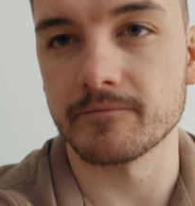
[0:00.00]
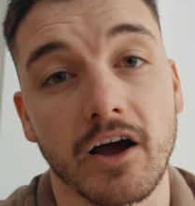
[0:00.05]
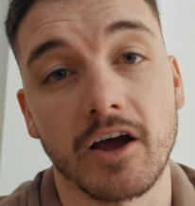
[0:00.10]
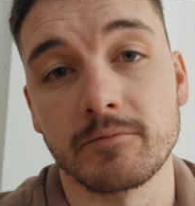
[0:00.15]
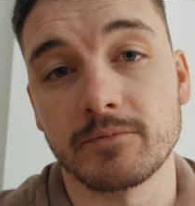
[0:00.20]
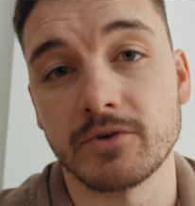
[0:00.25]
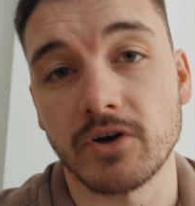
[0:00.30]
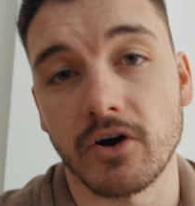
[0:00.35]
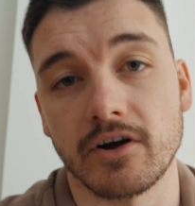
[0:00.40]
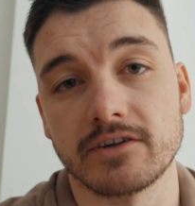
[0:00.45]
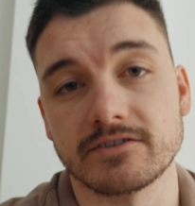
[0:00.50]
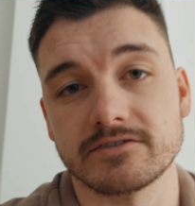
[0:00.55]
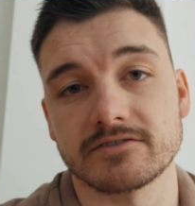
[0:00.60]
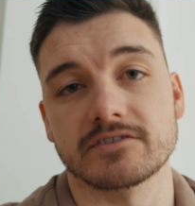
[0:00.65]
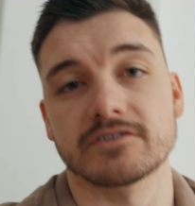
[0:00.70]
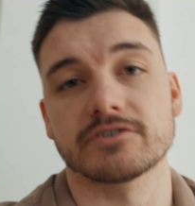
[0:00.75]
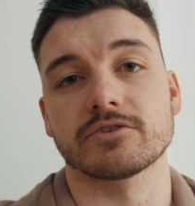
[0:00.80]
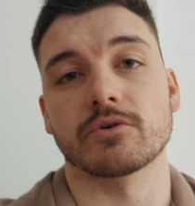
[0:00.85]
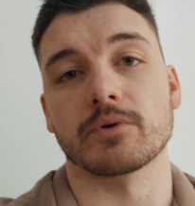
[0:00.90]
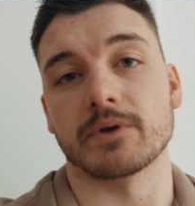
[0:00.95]
I'm
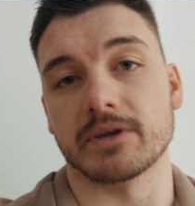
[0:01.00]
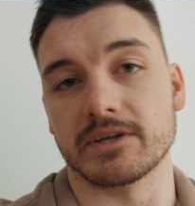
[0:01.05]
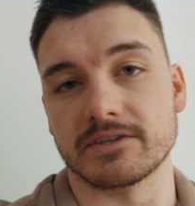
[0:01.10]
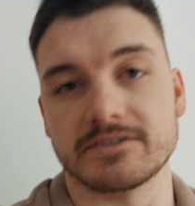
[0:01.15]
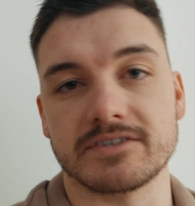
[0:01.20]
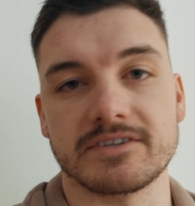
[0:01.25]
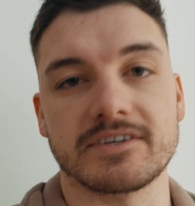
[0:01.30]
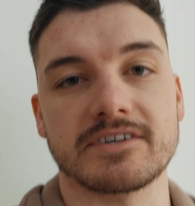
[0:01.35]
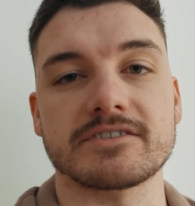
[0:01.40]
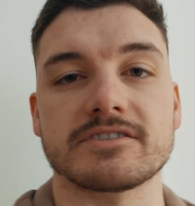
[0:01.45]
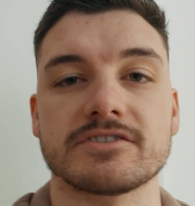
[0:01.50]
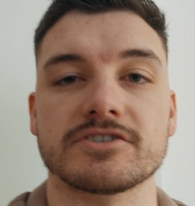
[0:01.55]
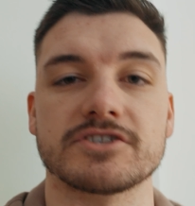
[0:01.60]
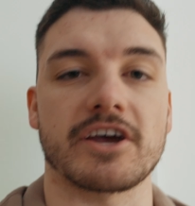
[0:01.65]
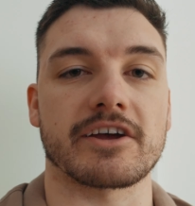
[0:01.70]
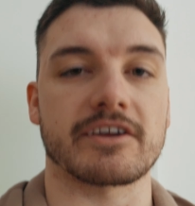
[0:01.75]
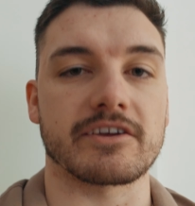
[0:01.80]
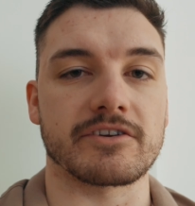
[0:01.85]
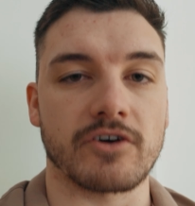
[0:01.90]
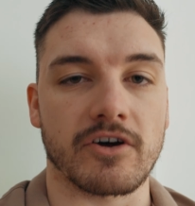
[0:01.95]
constantly going into this and
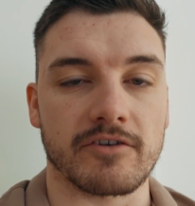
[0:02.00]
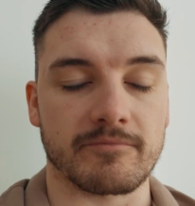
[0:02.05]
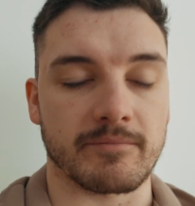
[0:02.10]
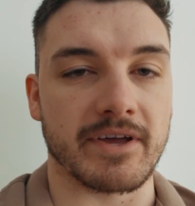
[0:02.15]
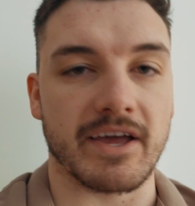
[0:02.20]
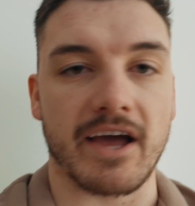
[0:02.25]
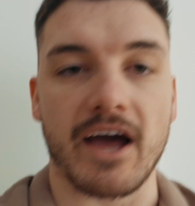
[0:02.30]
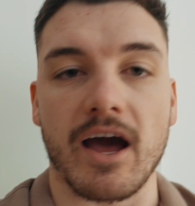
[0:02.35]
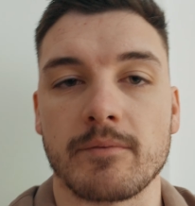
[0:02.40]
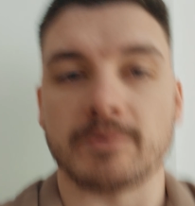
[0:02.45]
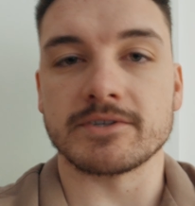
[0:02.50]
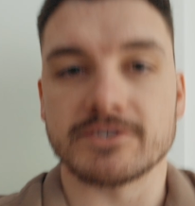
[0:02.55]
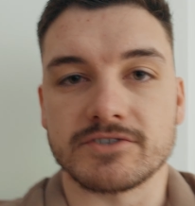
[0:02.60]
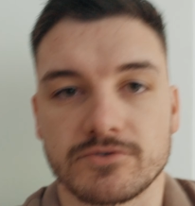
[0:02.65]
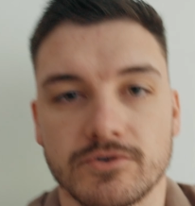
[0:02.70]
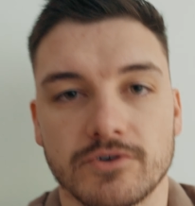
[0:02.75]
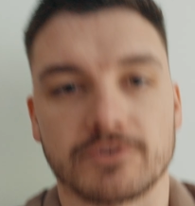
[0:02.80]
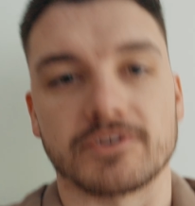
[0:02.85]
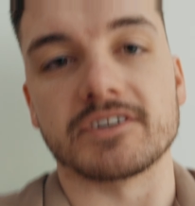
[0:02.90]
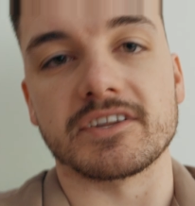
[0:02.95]
checking off my habits
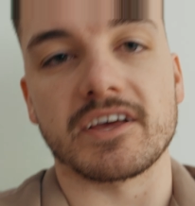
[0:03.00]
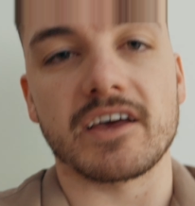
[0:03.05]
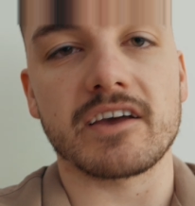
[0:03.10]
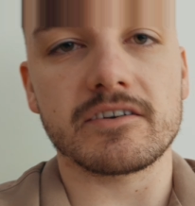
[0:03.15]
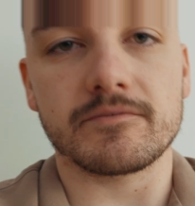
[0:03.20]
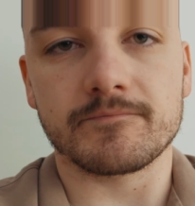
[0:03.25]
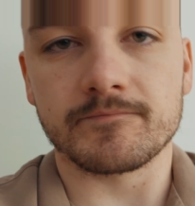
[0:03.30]
throughout the day.